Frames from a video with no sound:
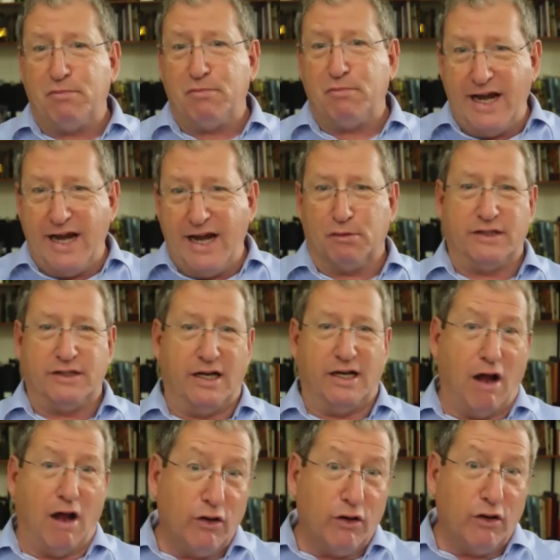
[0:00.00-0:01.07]
80%,
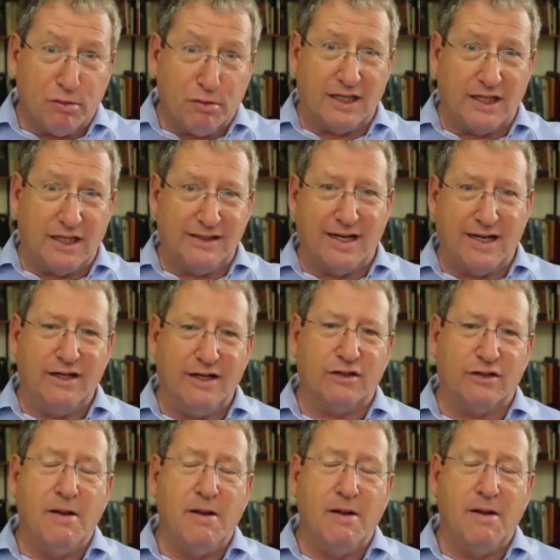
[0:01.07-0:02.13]
100% in 10 years
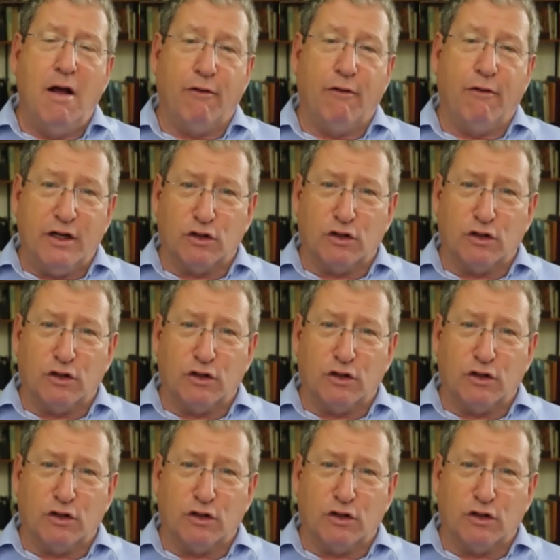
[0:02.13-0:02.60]
of vehicles.